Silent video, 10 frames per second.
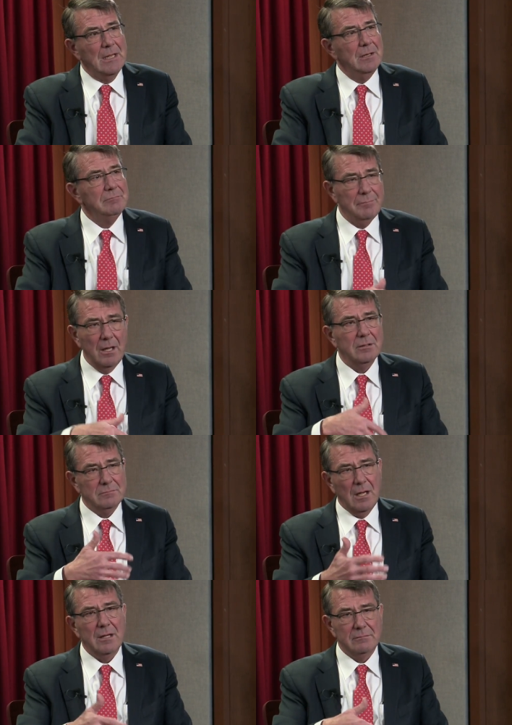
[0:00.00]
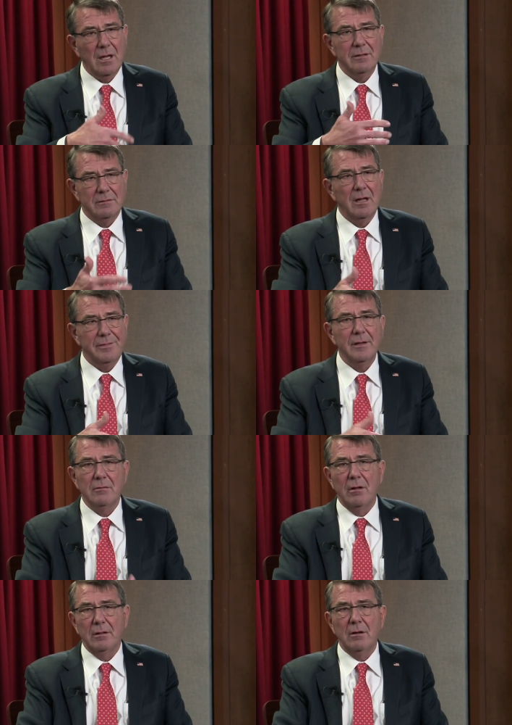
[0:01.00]
And uh, I, I,
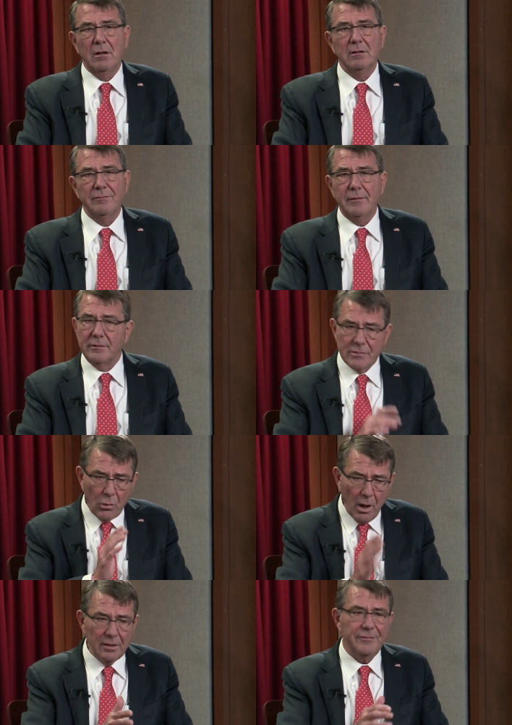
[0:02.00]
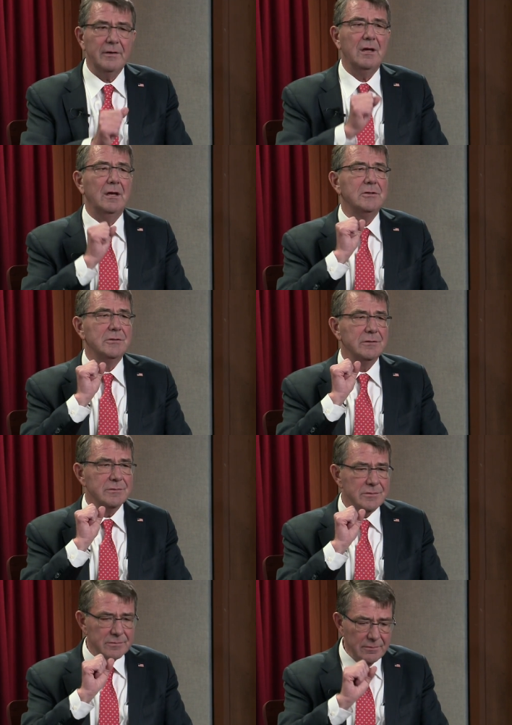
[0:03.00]
think all, all of its
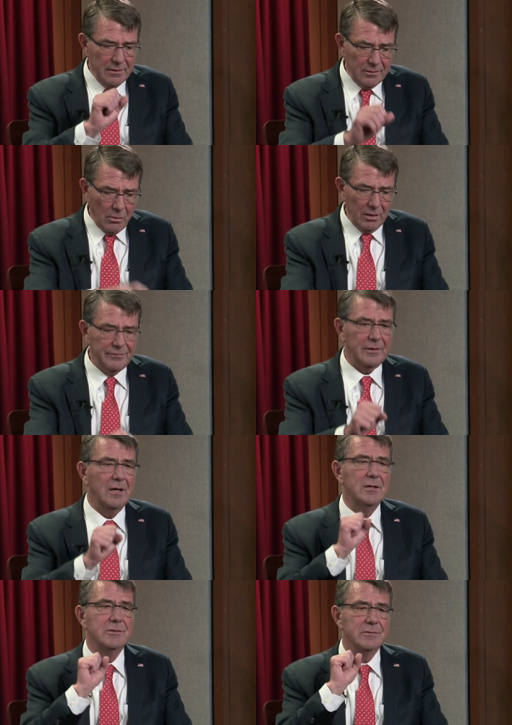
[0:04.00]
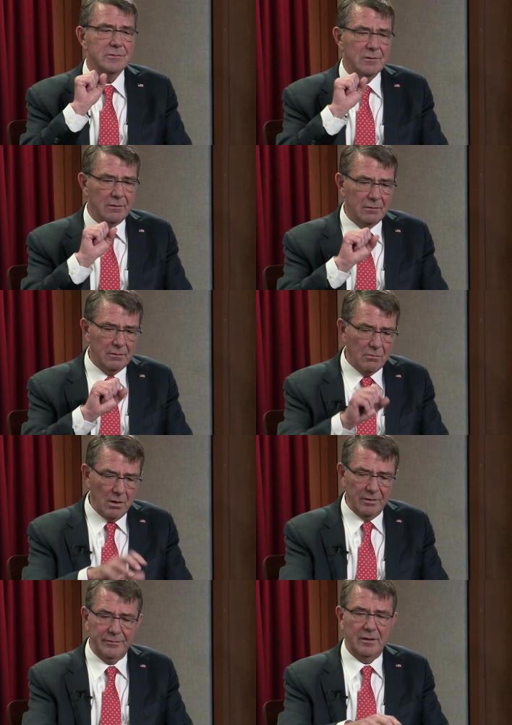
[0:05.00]
qualifications, qualifications,
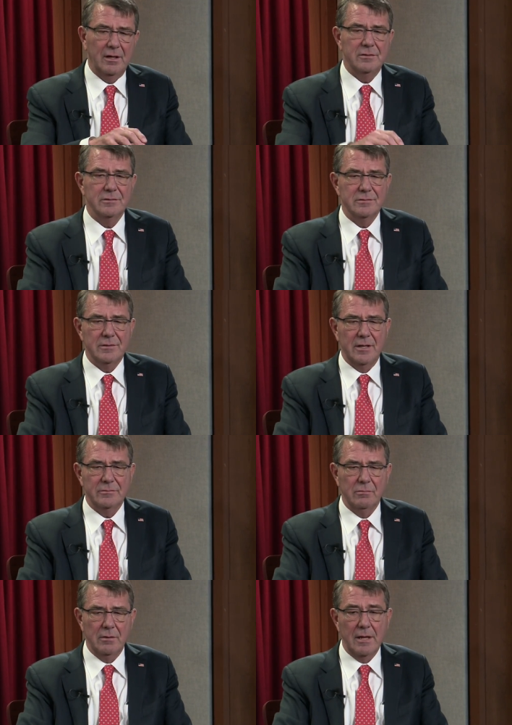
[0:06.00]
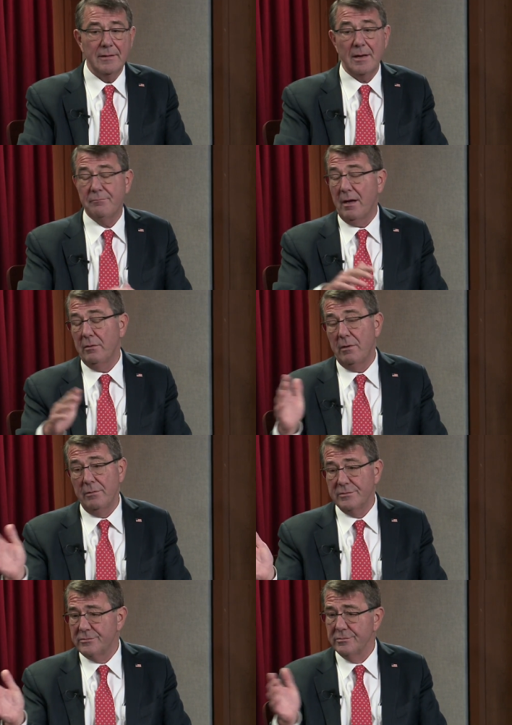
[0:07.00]
qualifications. That's what, and that, by the
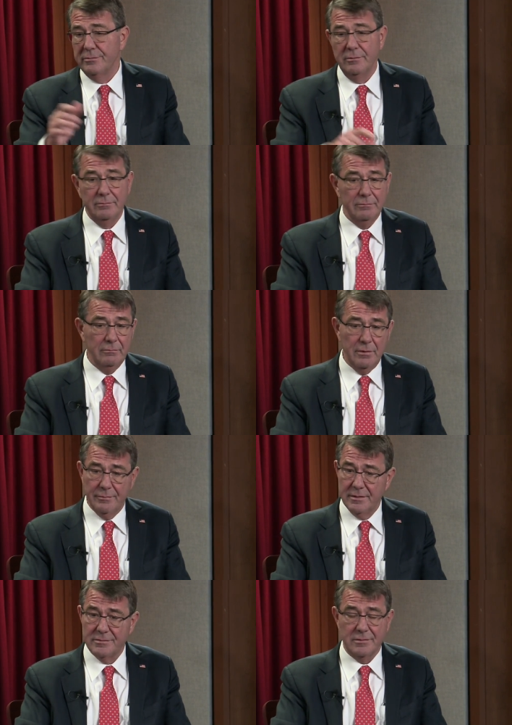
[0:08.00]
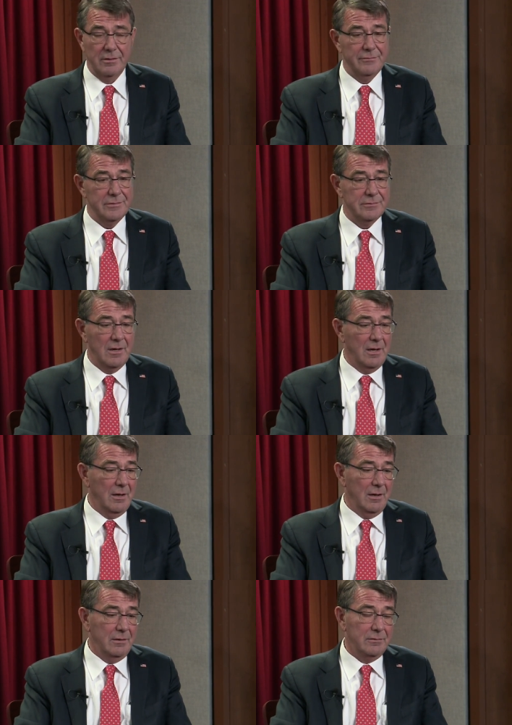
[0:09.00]
way, was true in women in service.
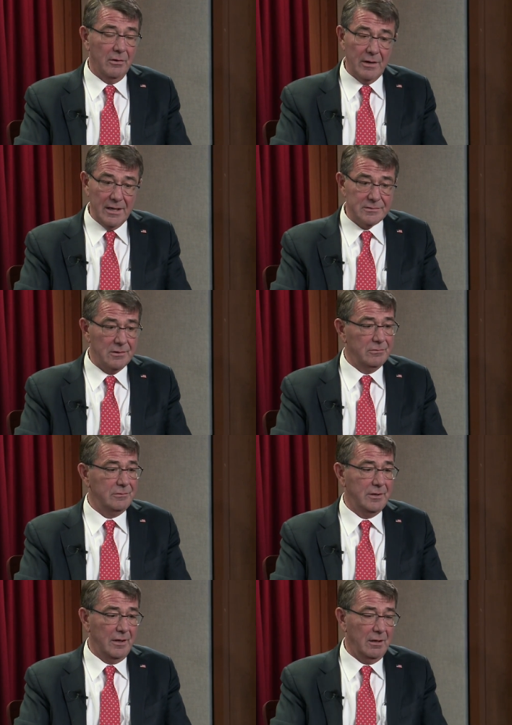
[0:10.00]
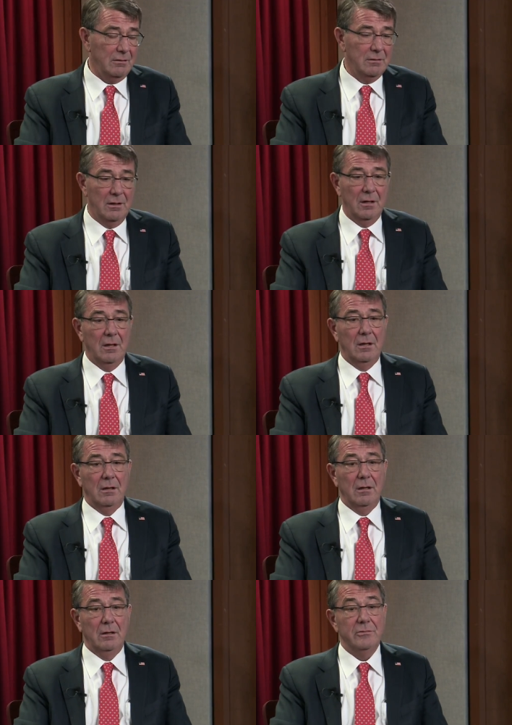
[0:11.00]
Don't ask, don't tell.
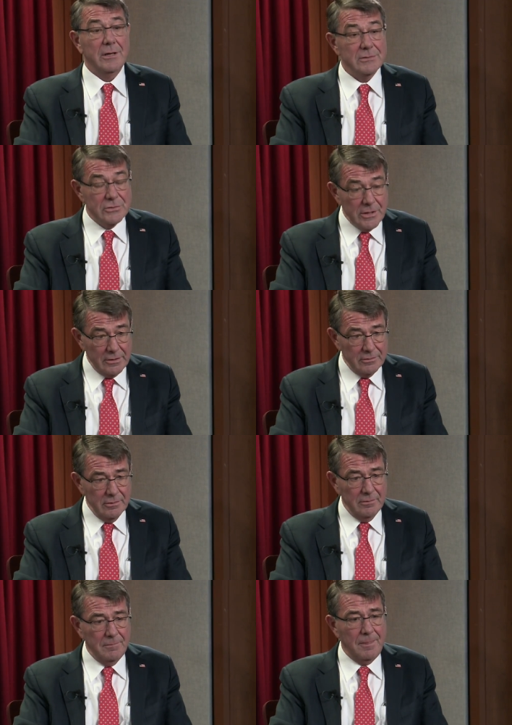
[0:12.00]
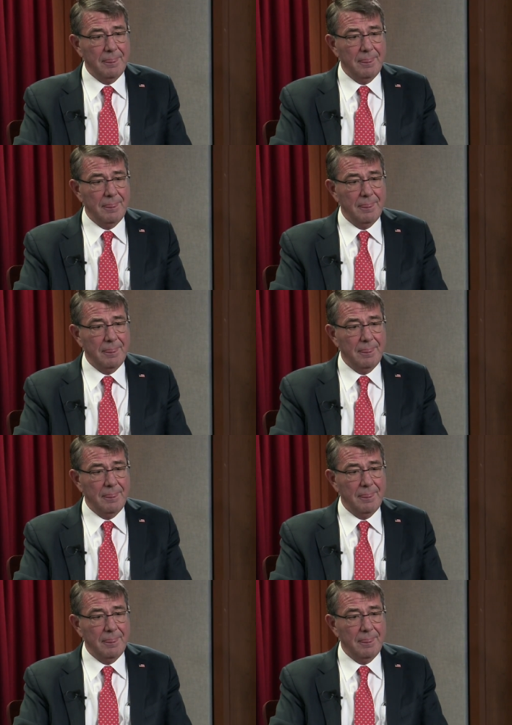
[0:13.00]
Transgender,